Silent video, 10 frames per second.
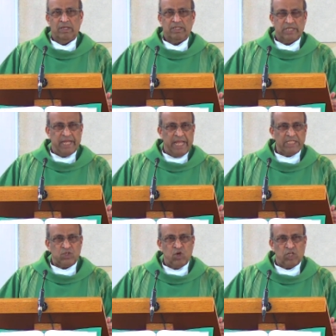
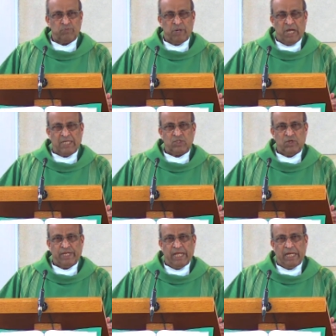Today's gospel has
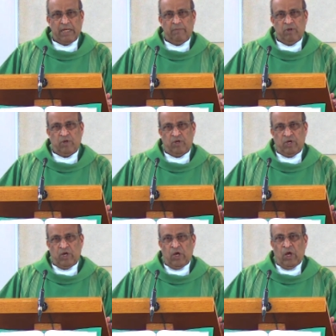got a little bit
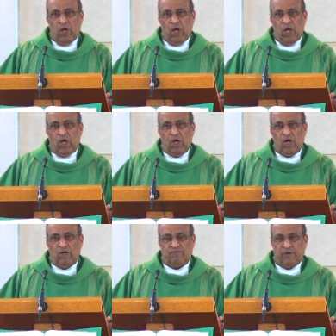
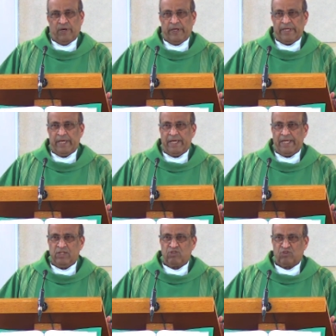of
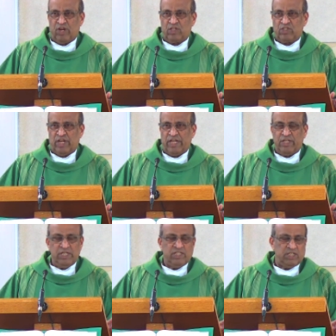instruction and
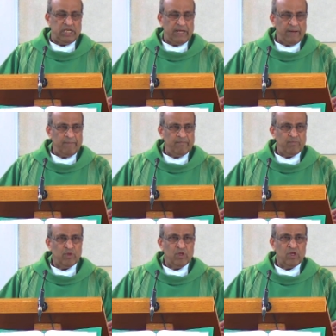teaching
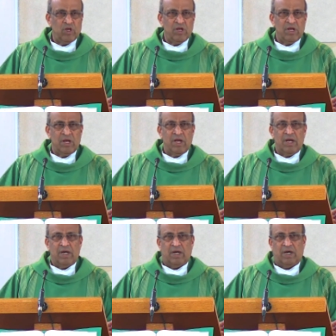
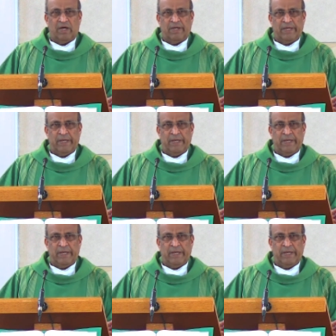on